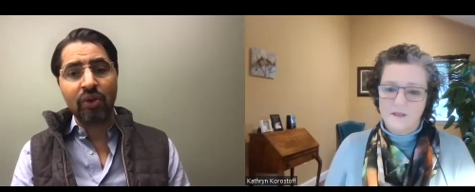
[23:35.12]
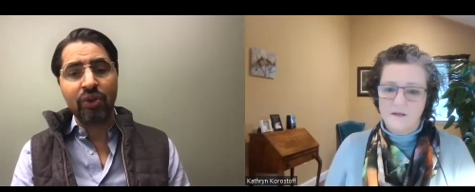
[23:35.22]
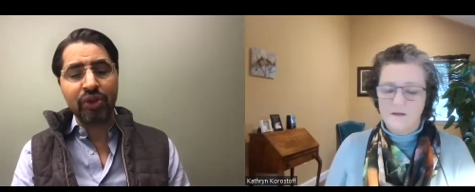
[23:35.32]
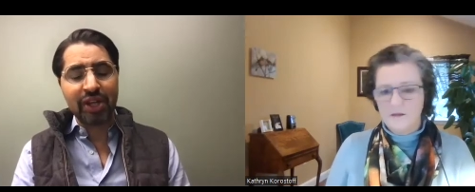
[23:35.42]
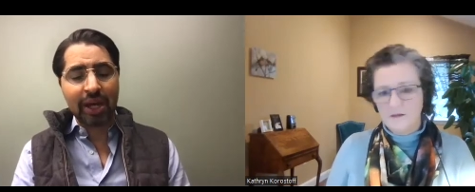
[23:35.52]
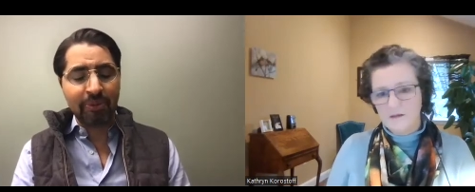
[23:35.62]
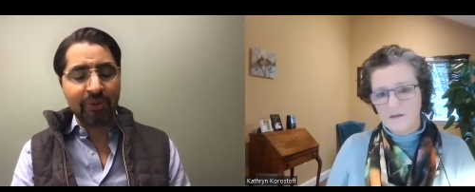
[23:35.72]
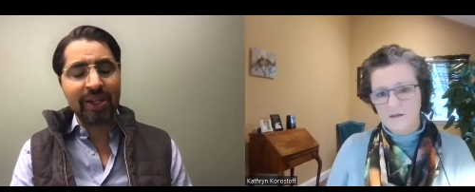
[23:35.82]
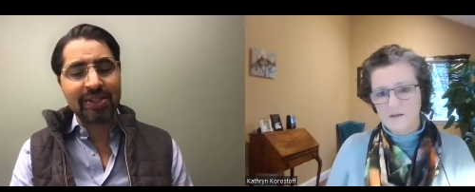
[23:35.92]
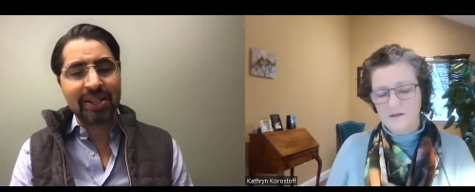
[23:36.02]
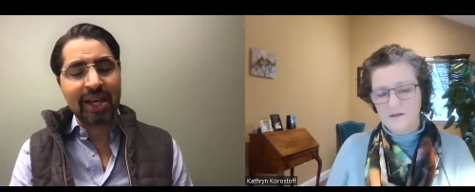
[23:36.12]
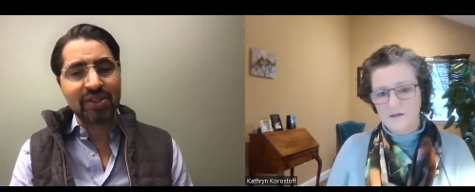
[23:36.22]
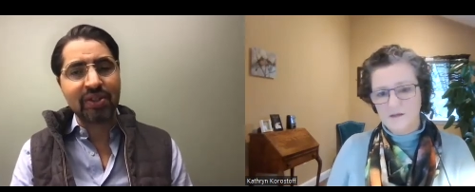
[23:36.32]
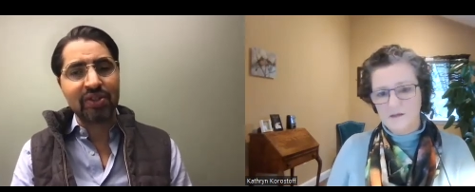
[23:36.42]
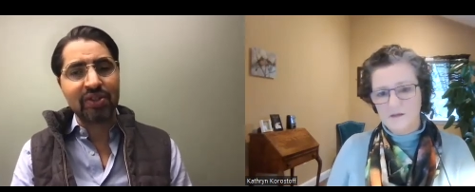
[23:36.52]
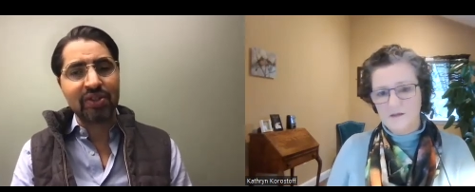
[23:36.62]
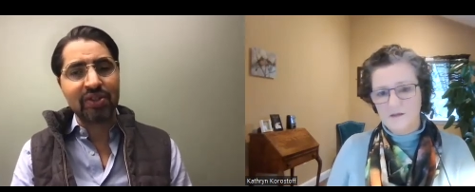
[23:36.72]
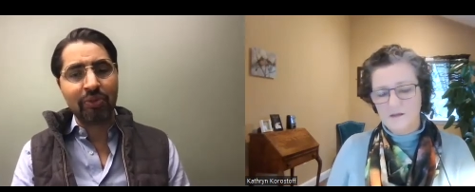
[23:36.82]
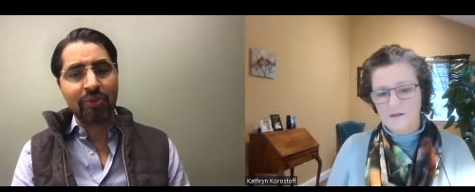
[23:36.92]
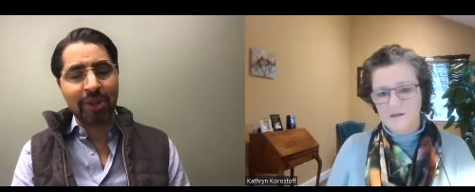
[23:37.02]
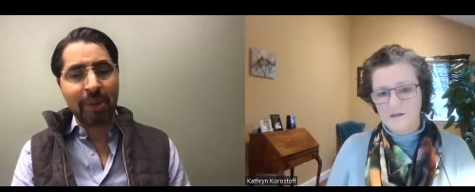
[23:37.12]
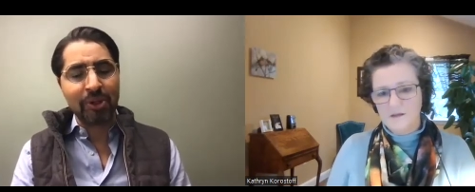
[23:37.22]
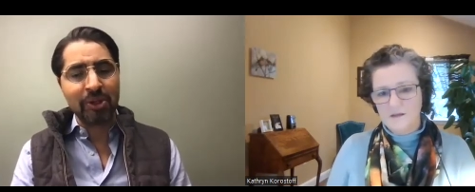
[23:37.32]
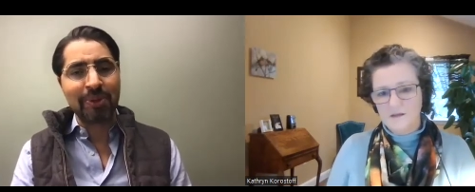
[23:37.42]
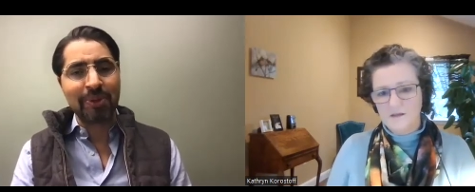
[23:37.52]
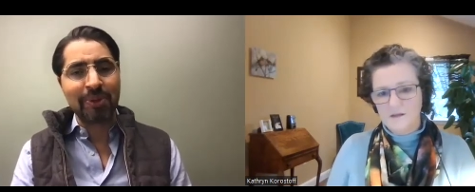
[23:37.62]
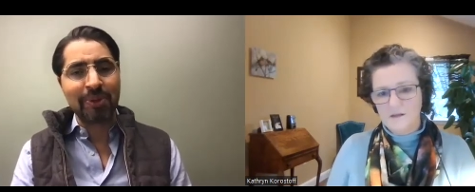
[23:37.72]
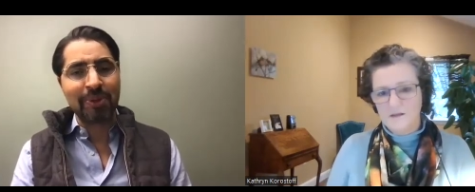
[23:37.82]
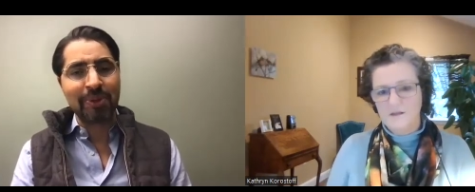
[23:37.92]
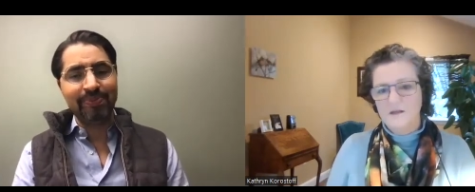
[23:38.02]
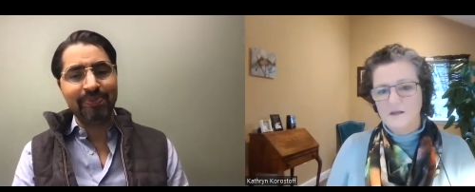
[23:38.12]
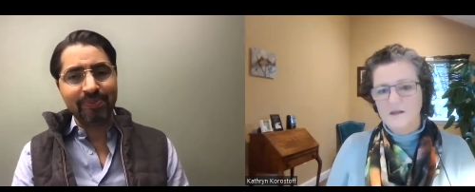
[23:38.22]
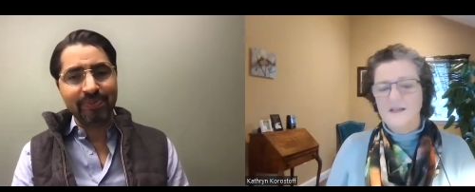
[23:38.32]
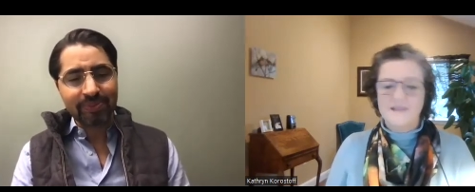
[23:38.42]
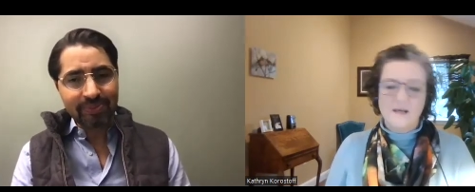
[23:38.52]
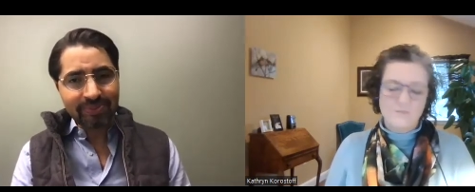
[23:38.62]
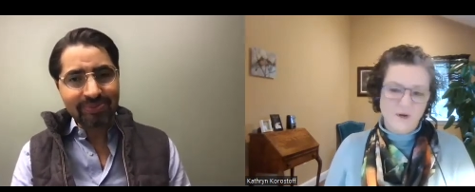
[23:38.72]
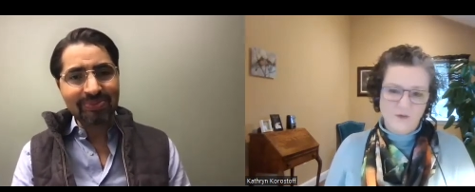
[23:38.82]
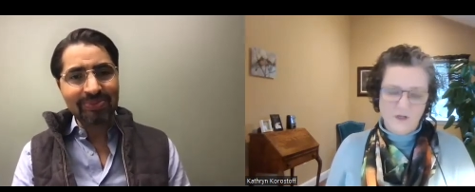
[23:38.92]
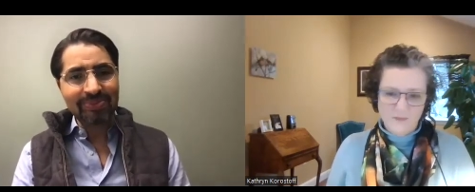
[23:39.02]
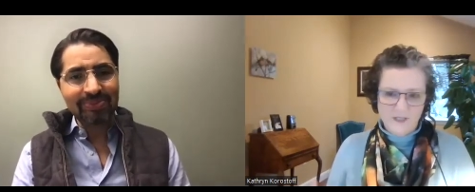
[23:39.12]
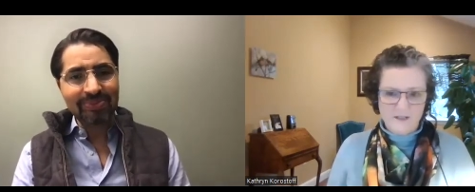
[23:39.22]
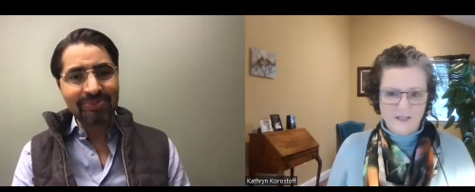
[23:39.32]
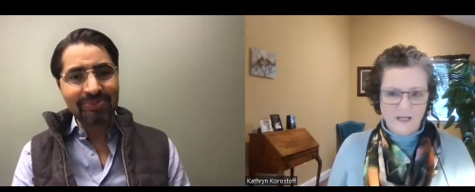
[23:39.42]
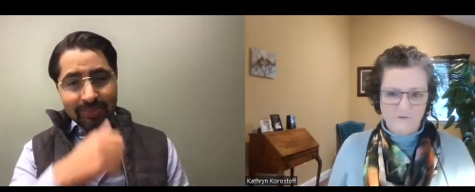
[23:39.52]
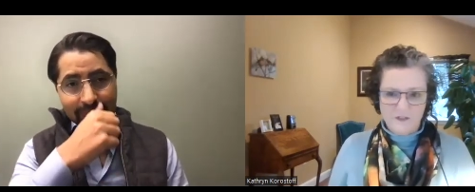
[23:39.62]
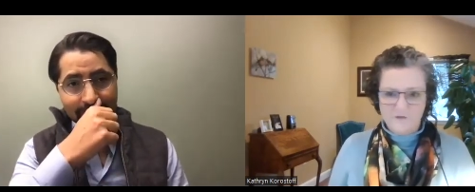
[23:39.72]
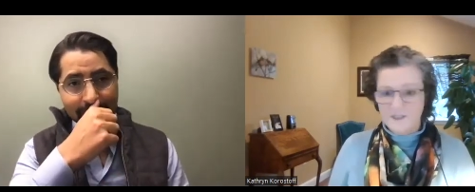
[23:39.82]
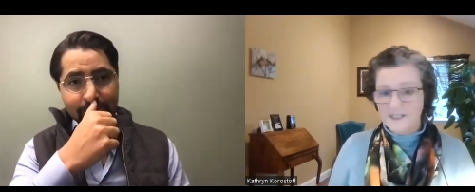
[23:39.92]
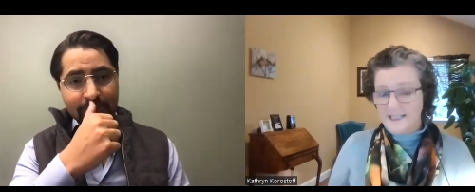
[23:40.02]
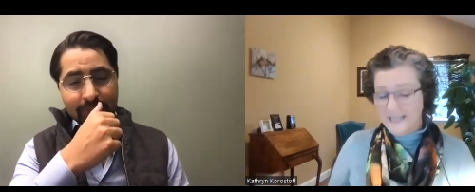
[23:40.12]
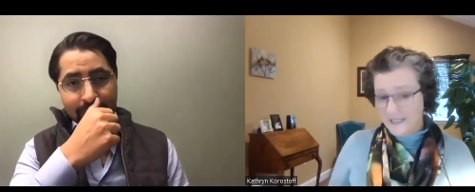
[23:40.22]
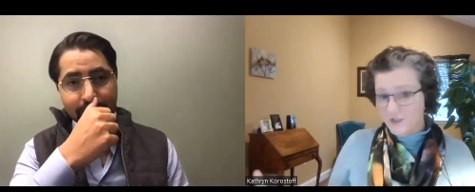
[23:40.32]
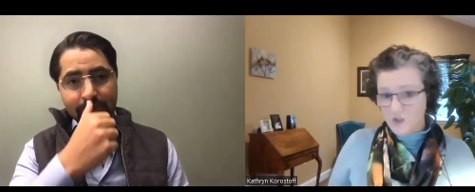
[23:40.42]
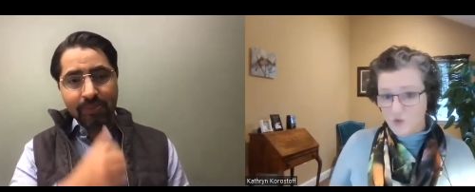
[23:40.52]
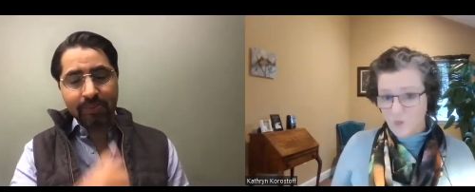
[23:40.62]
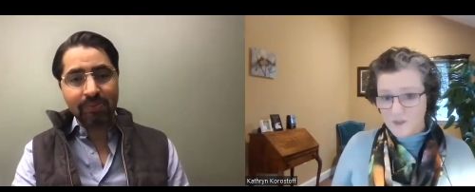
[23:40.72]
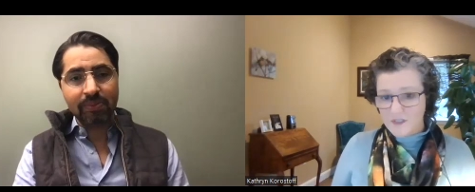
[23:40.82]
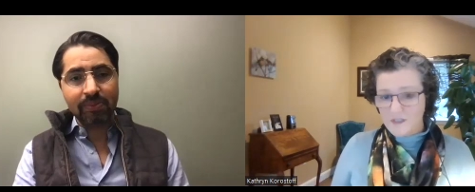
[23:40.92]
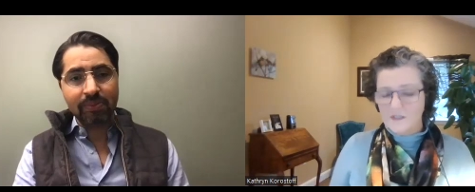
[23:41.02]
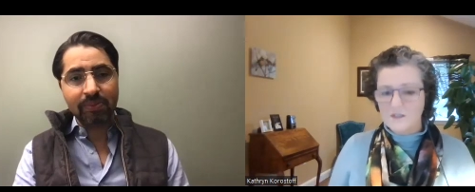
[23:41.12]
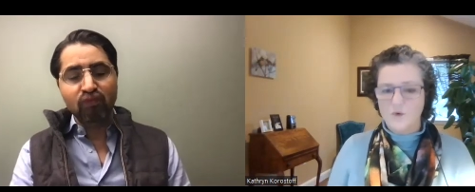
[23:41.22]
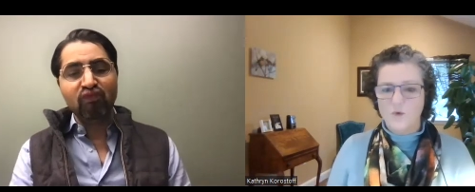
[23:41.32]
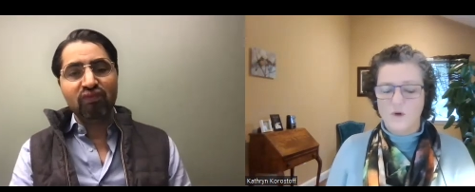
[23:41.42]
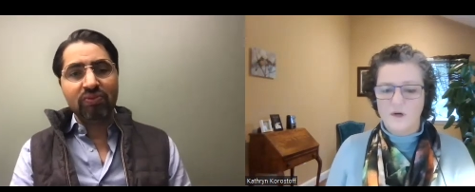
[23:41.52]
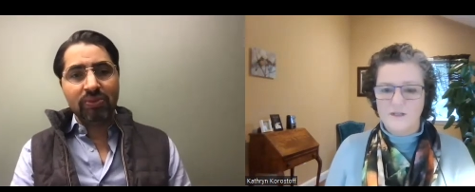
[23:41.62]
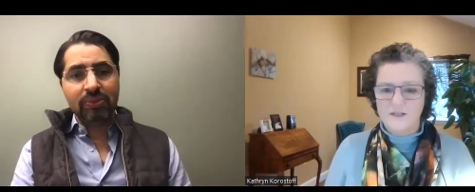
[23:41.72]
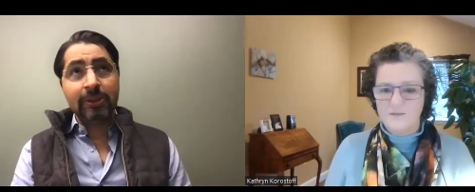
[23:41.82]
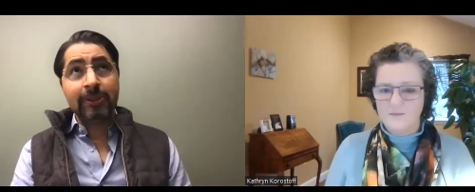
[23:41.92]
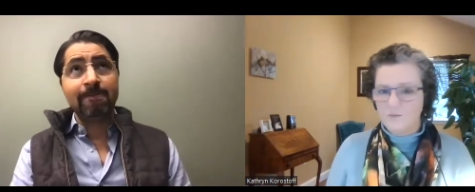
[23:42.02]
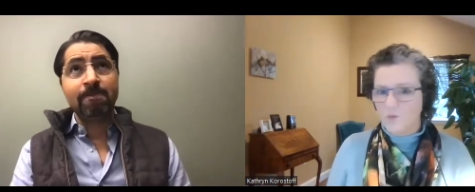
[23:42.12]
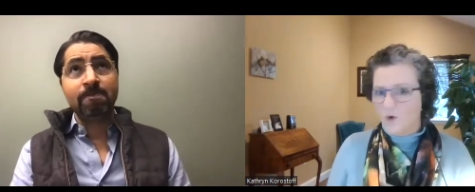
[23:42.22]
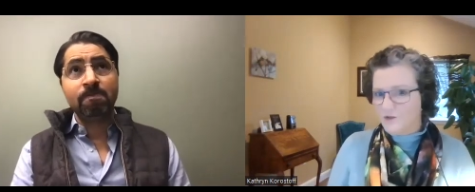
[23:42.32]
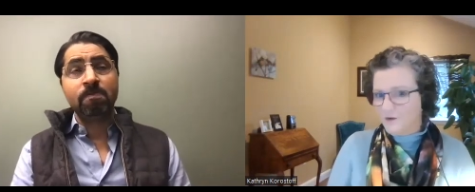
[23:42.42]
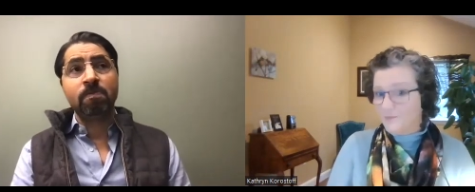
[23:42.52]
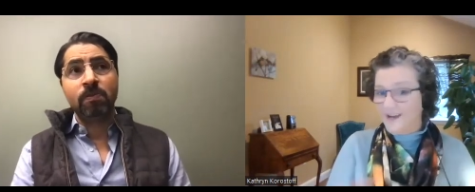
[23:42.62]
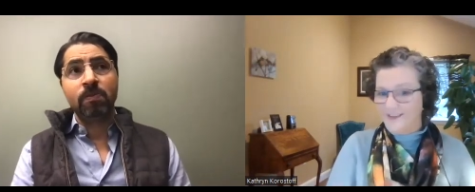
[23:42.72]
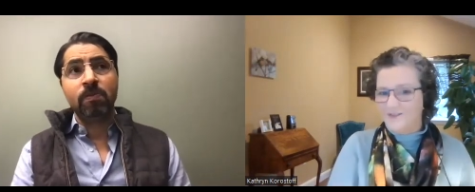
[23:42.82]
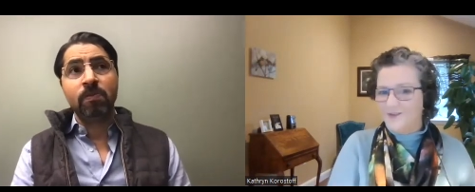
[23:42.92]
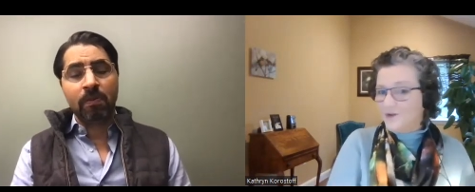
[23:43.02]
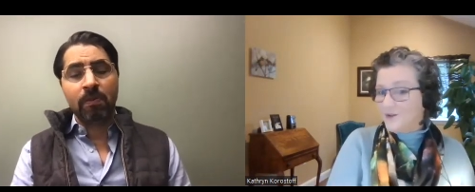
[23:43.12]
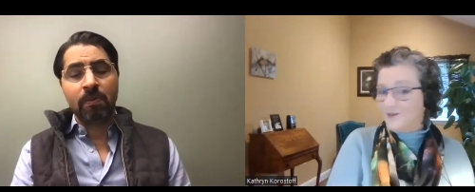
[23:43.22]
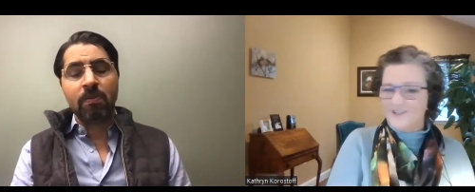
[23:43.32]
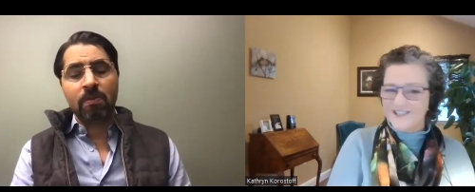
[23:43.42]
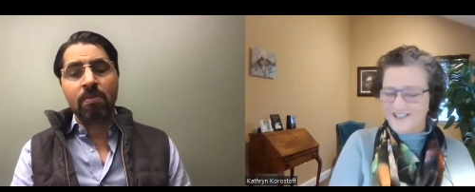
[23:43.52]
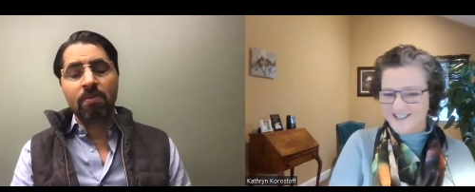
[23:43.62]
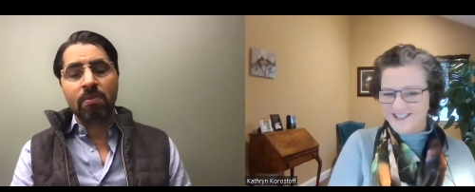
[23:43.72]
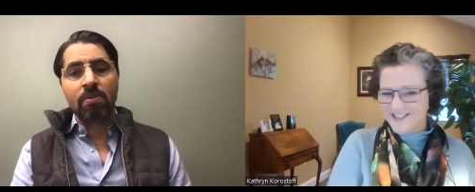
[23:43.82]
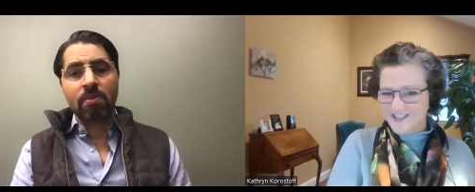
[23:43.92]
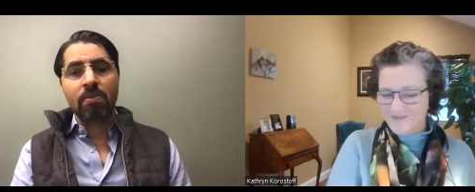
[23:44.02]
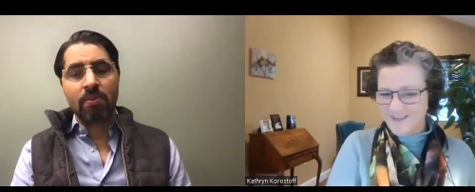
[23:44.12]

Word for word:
Speaker 1: the type of things they ask us to solve from that perspective.
Speaker 2: Is that primarily because they have different data sources, or is it more driven by who their business decision